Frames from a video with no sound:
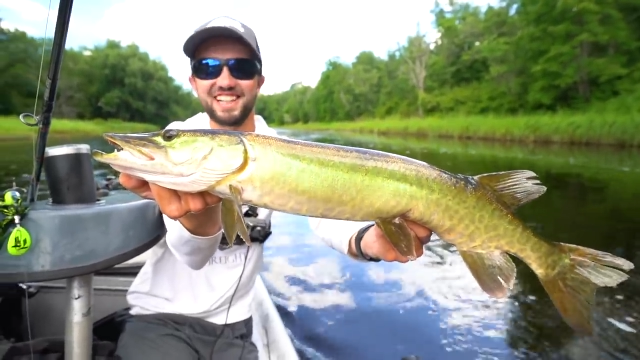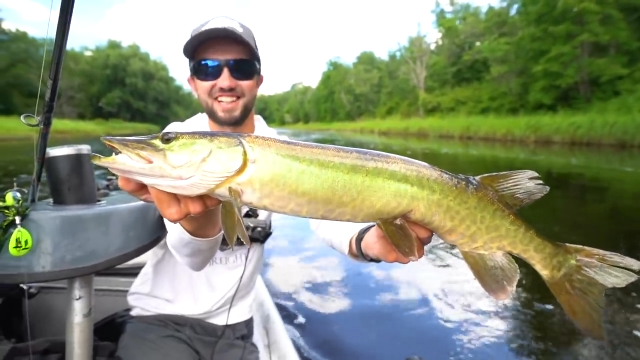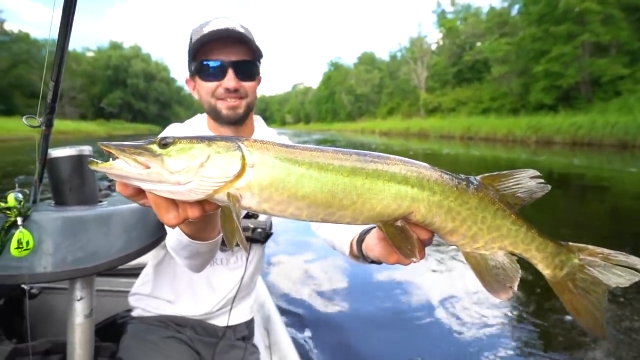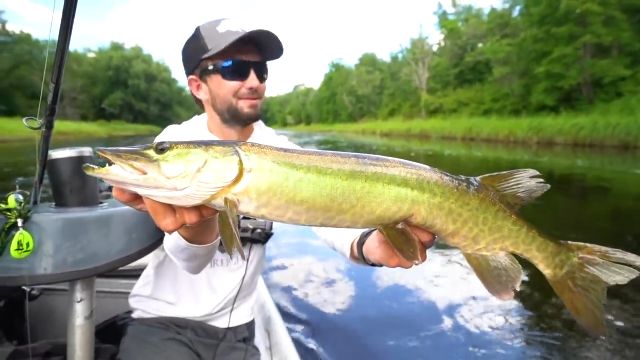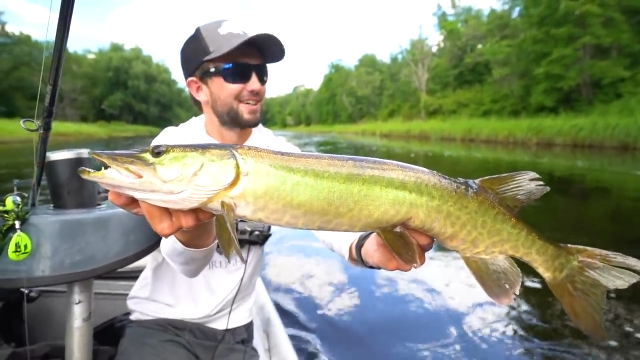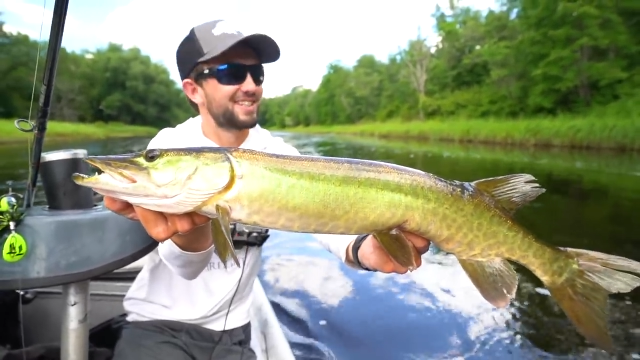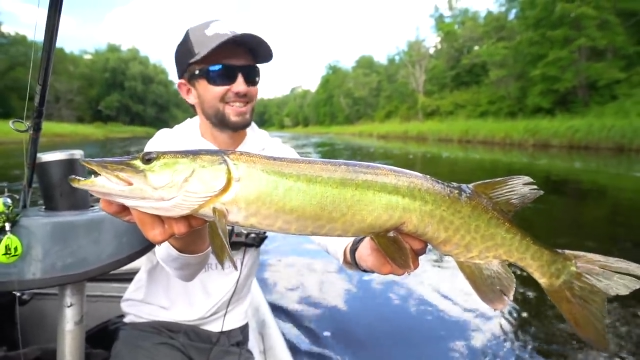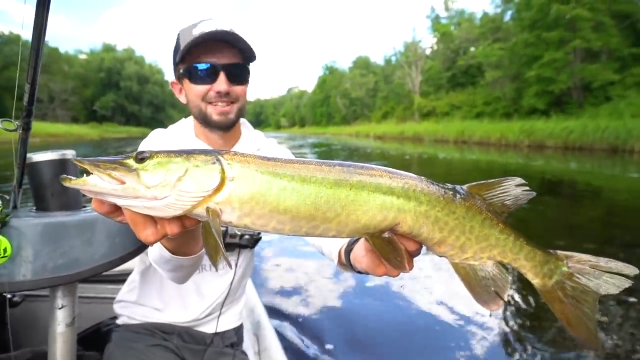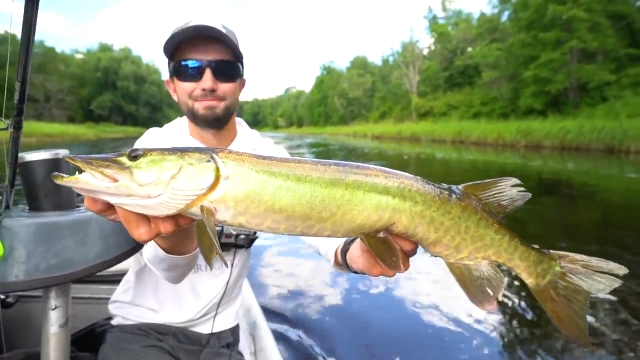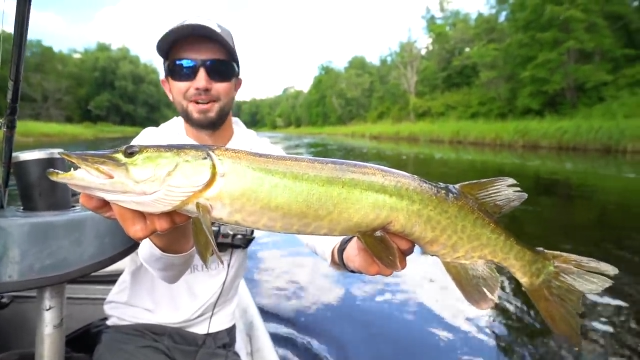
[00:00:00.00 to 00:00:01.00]
We got three
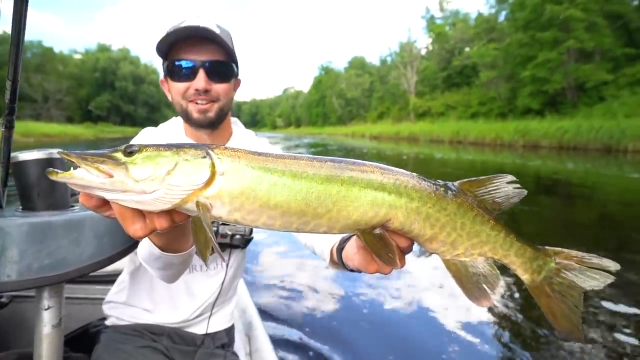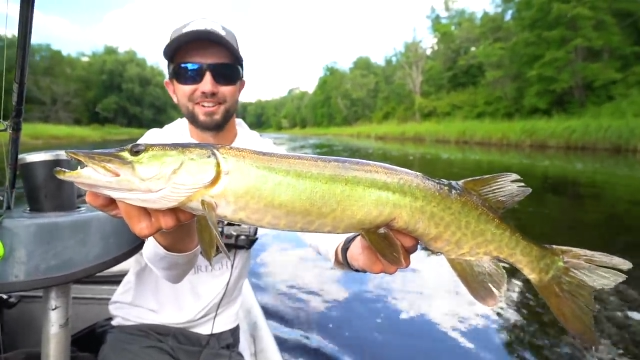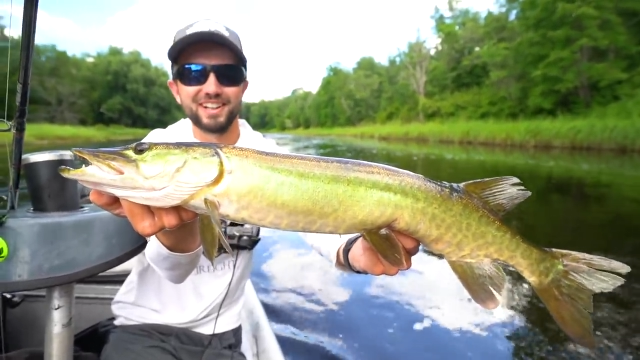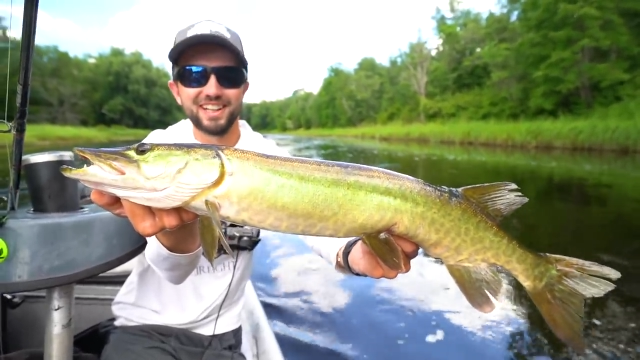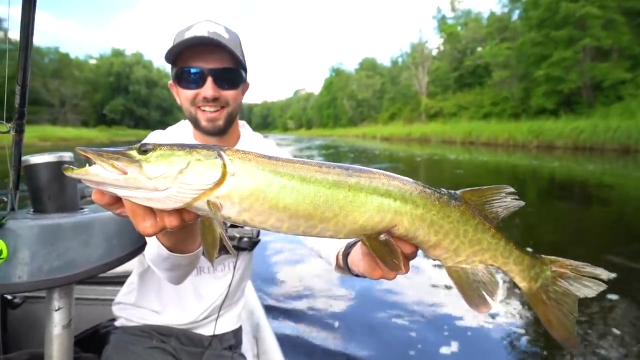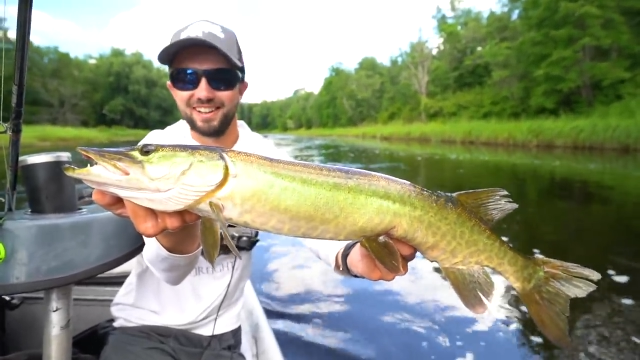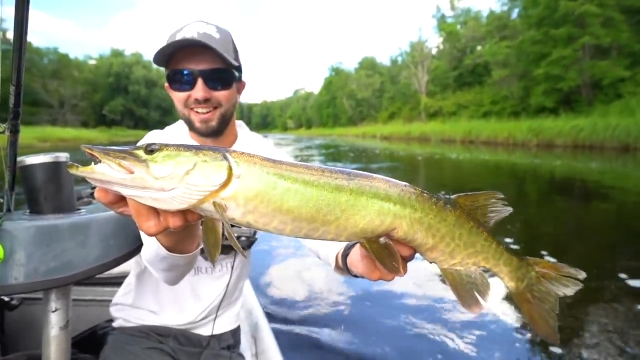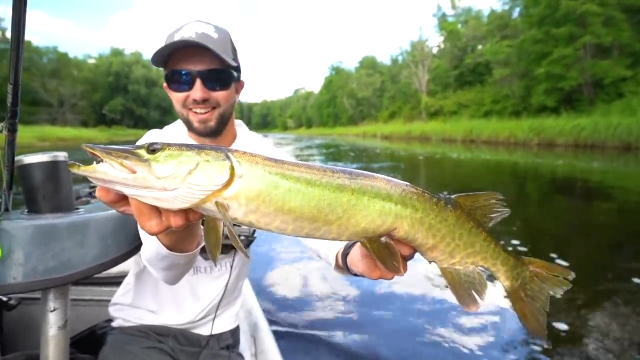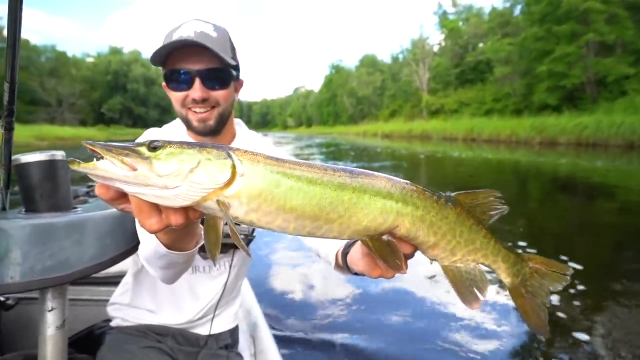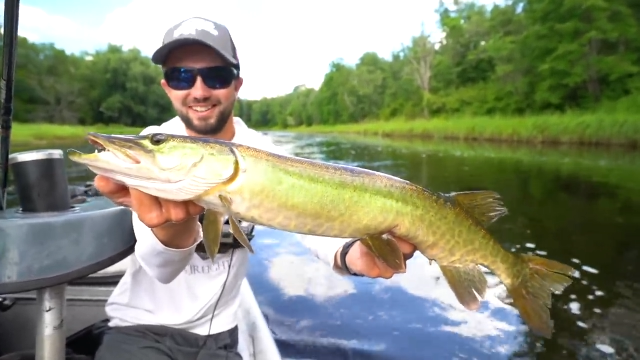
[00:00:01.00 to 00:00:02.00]
muskies in the boat already.
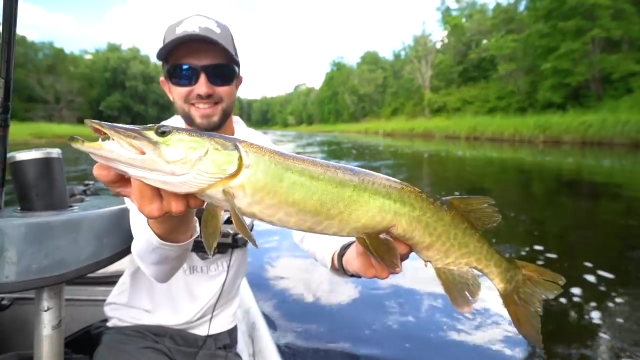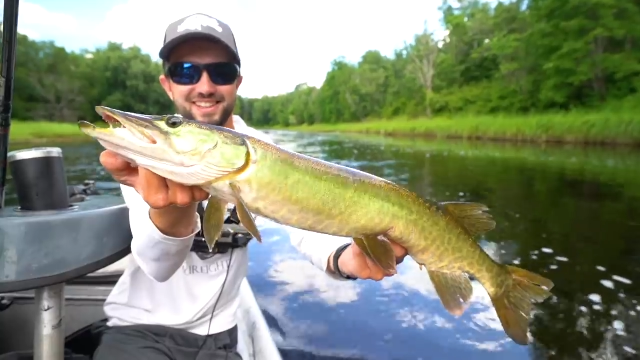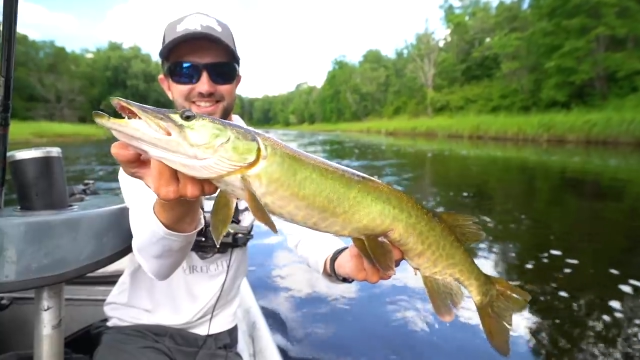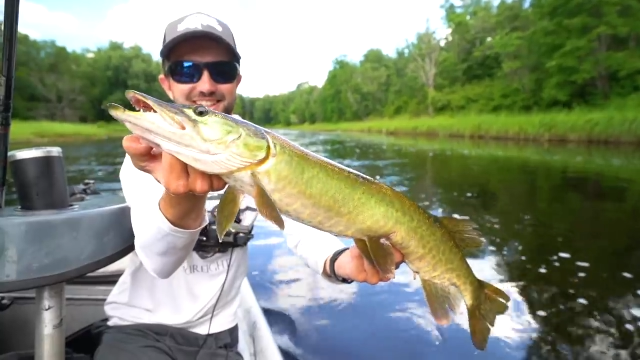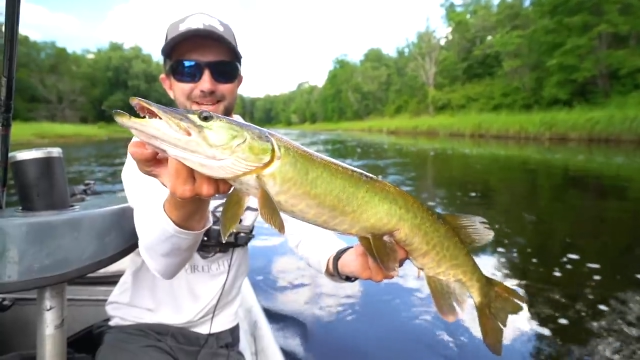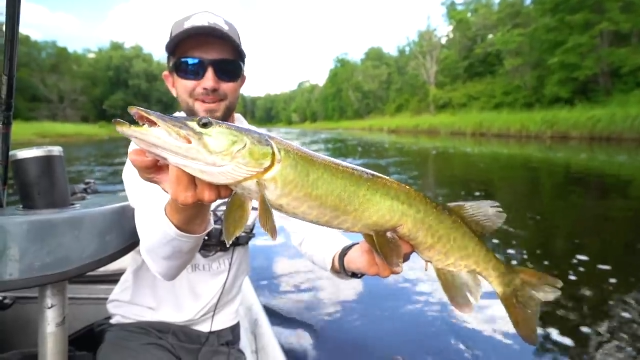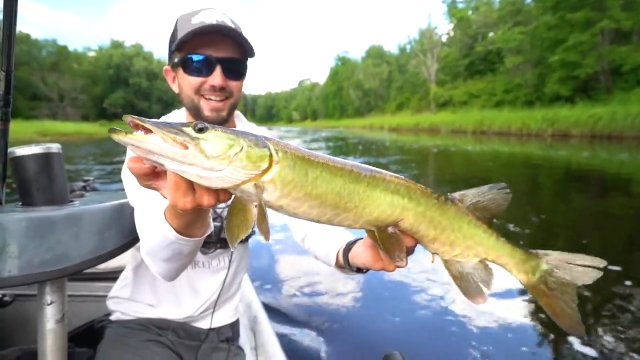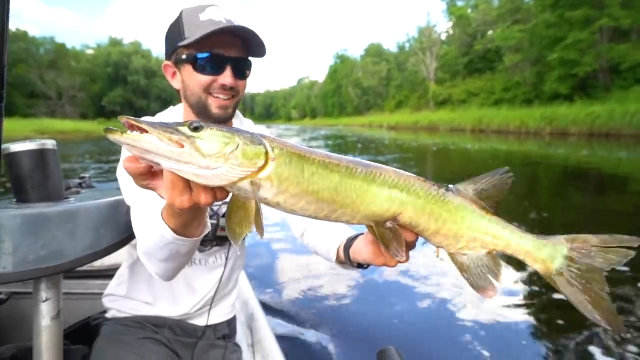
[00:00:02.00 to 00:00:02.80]
Let's get this guy back